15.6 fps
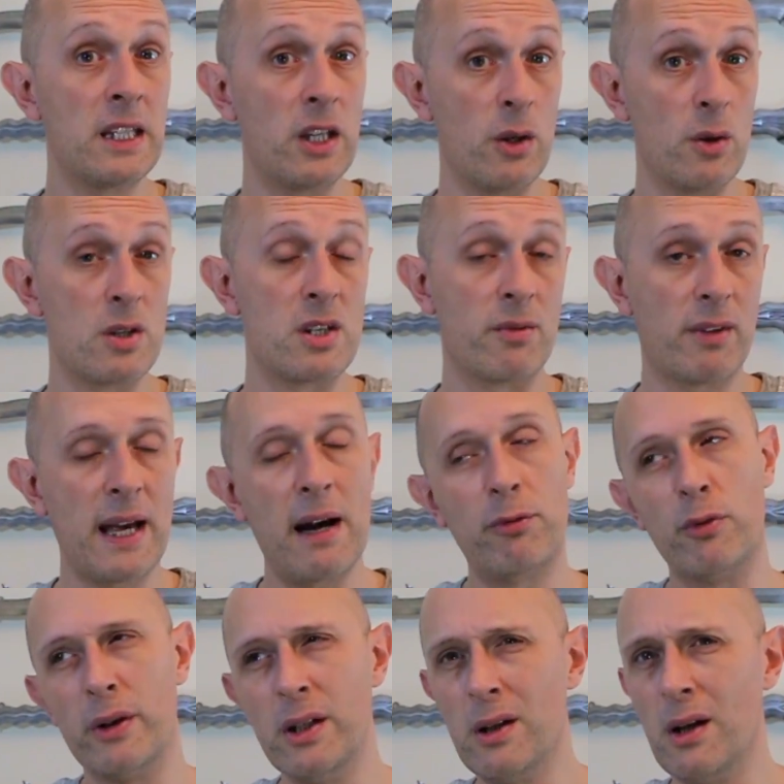use of
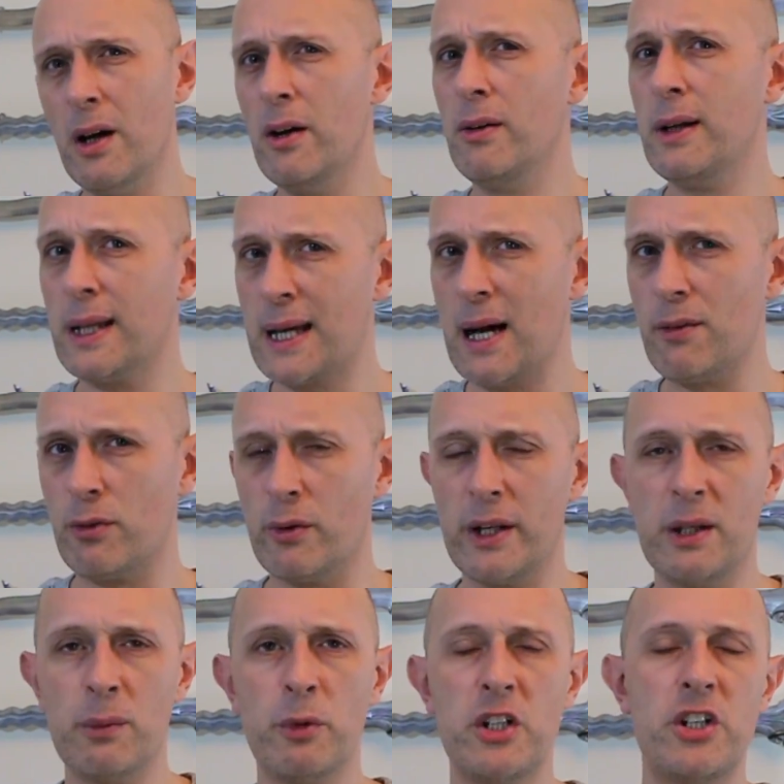cavalry. Not only
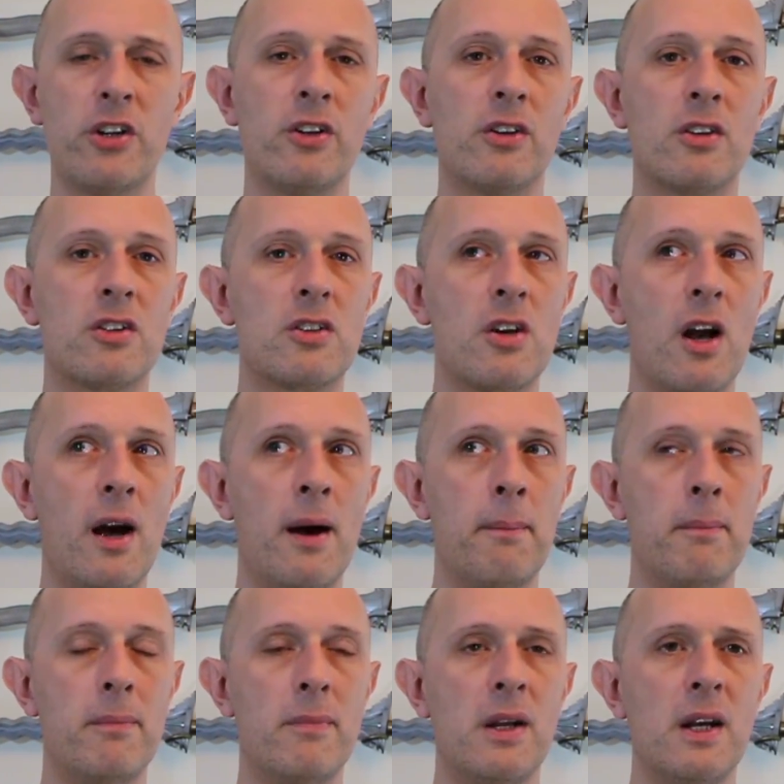cavalry, and we shouldn't
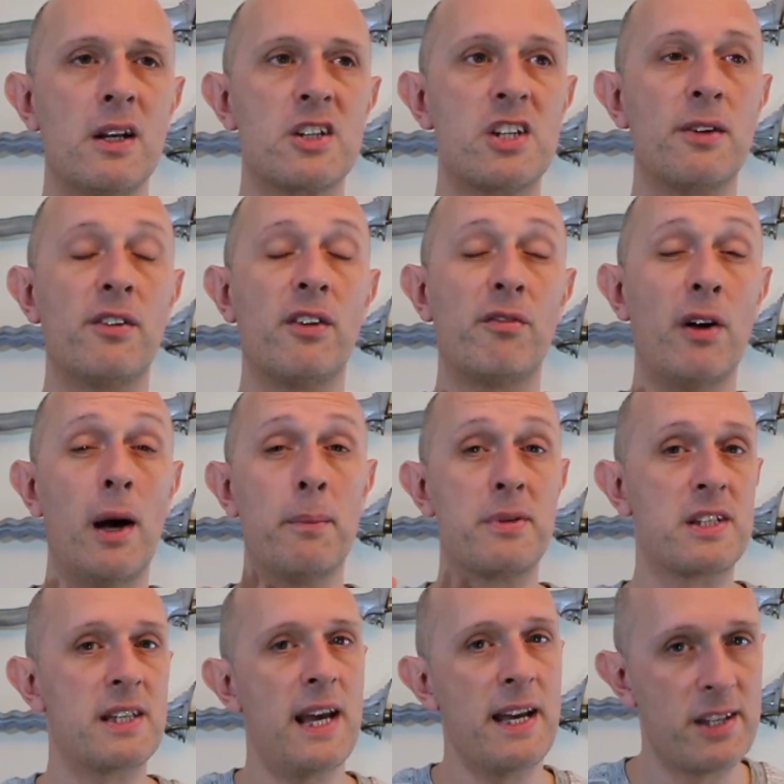um, sort of
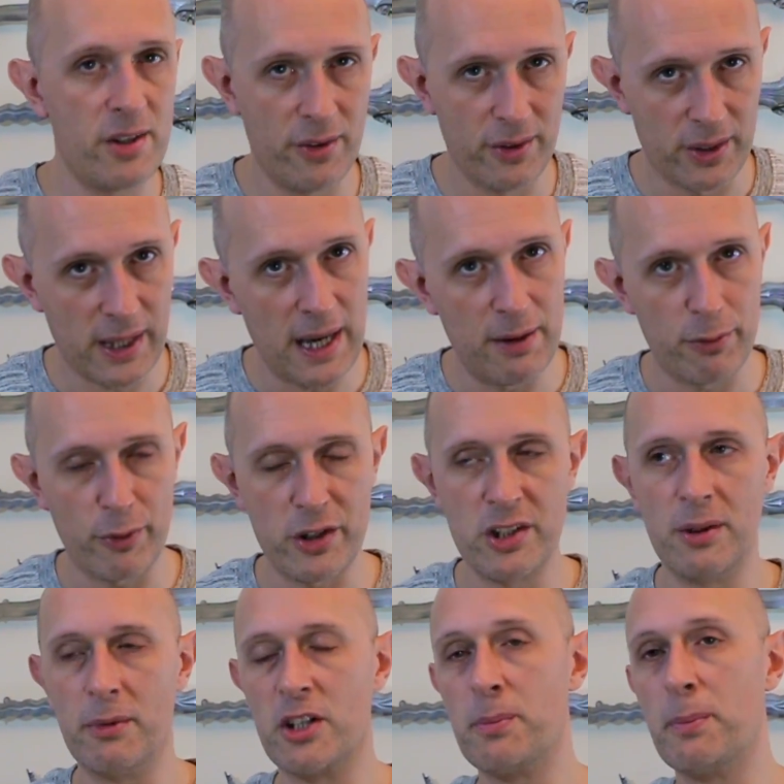obsess on the cavalry
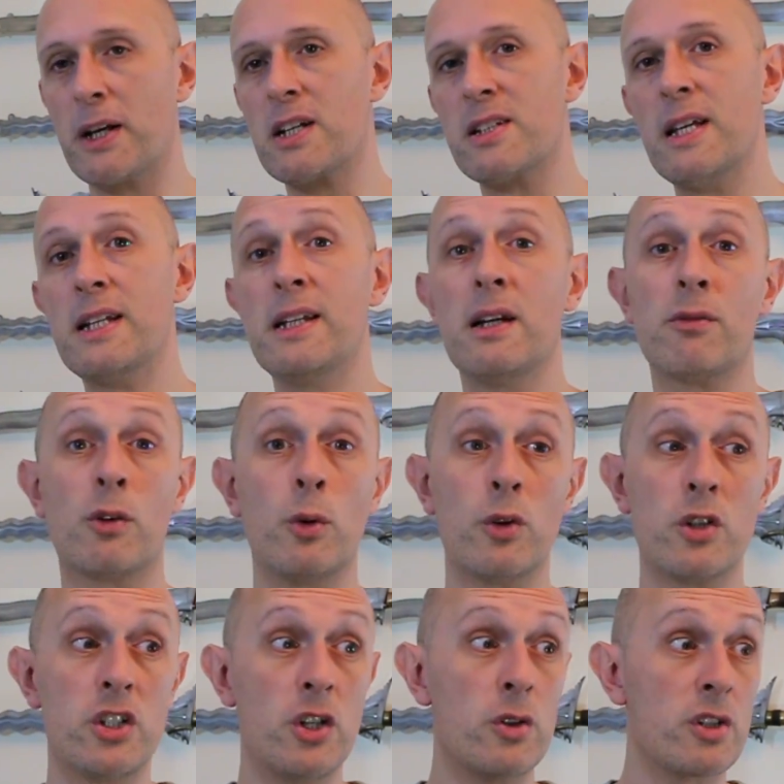too much, because they did, of
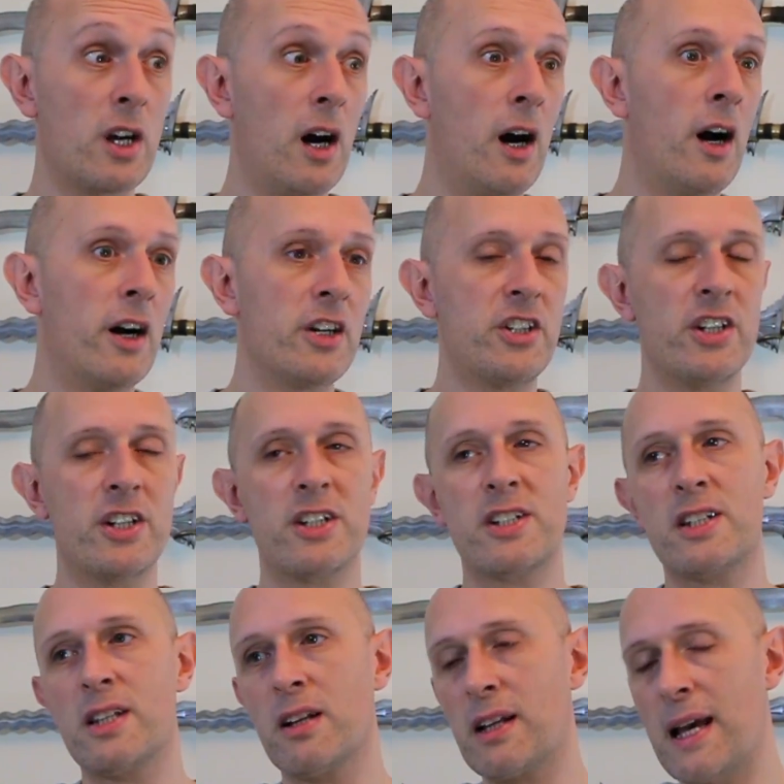course, use
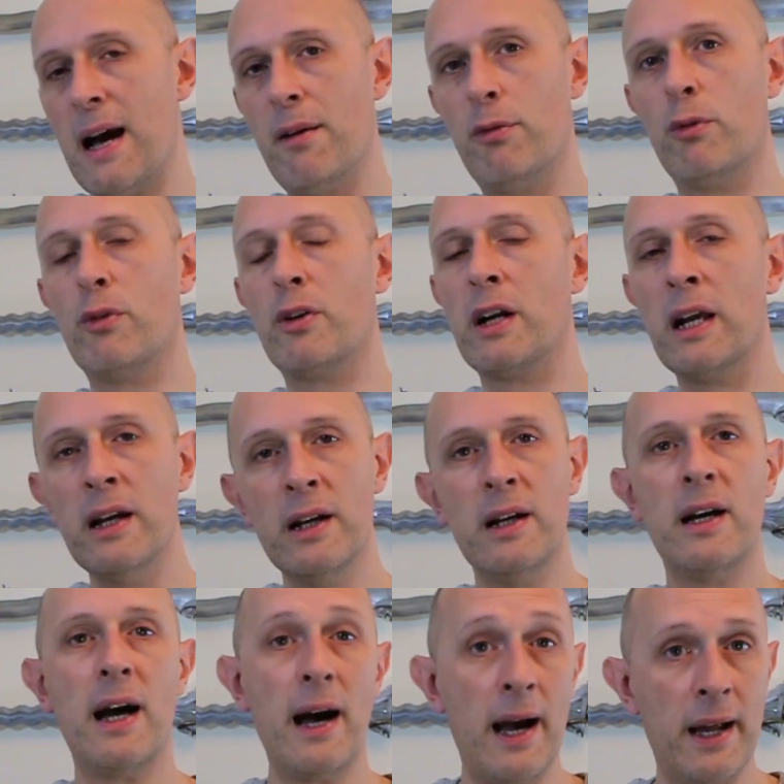archers, cavalry,
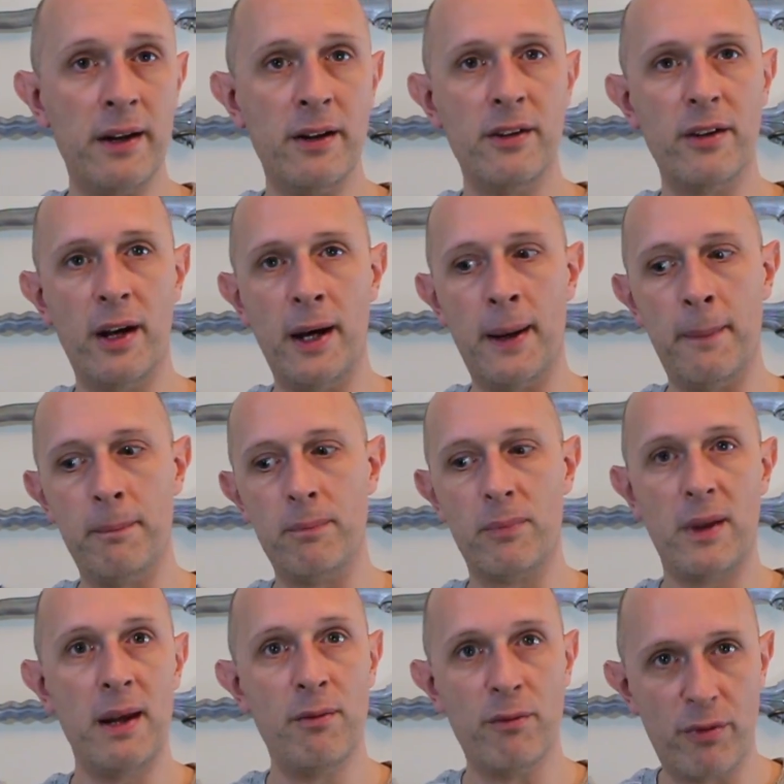and
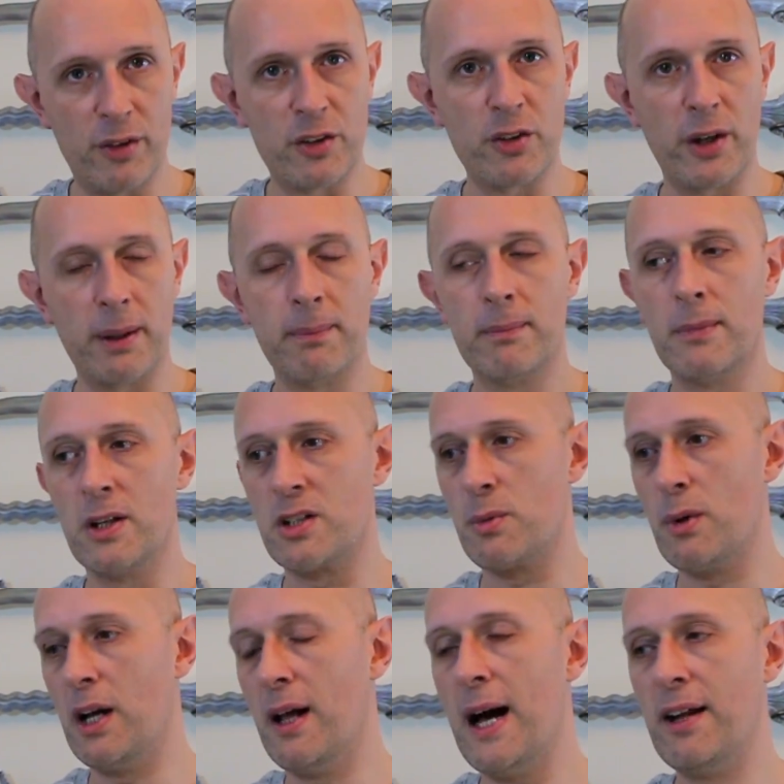um, infantry
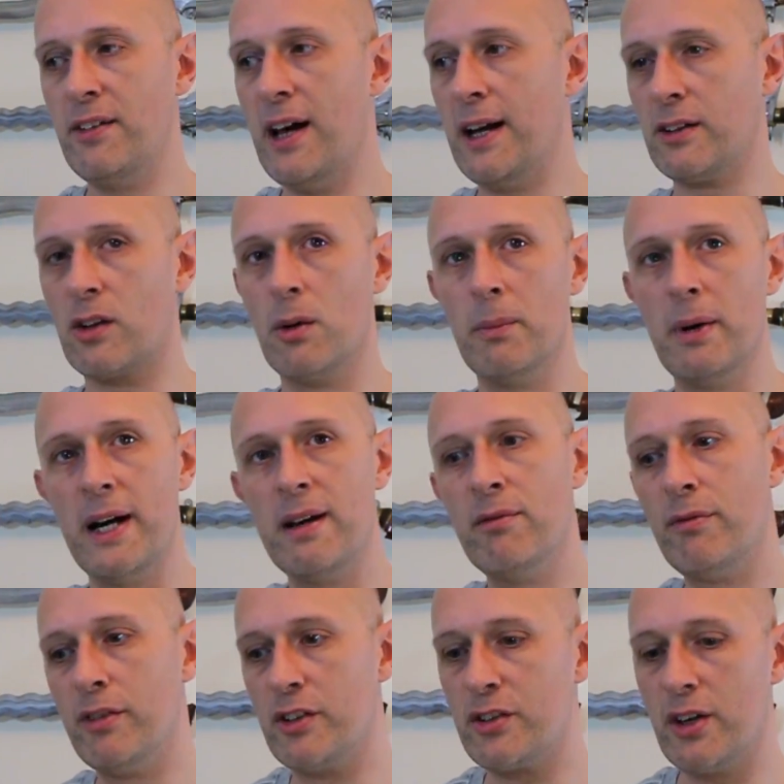as well, hand to hand combat
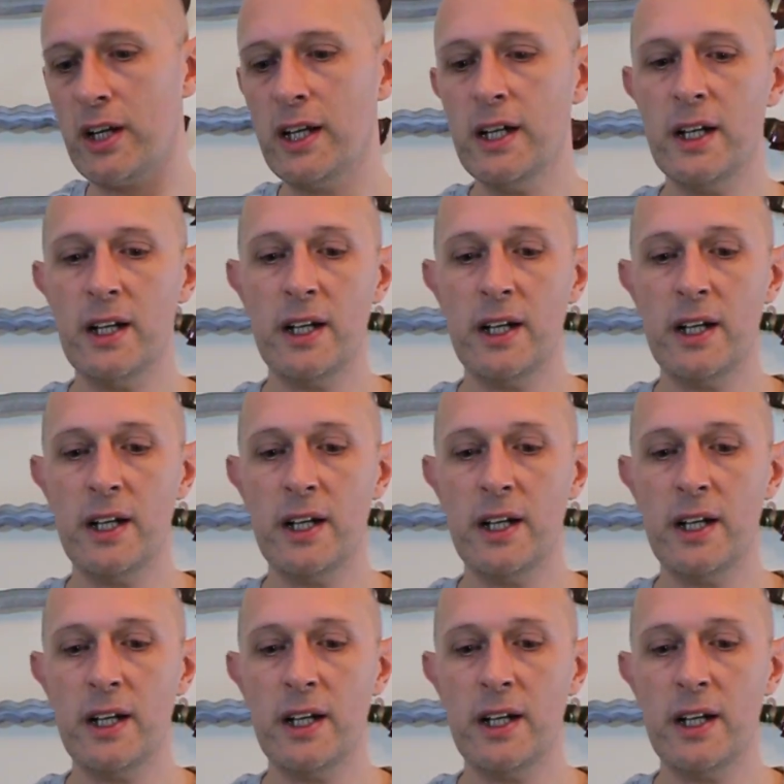infantry.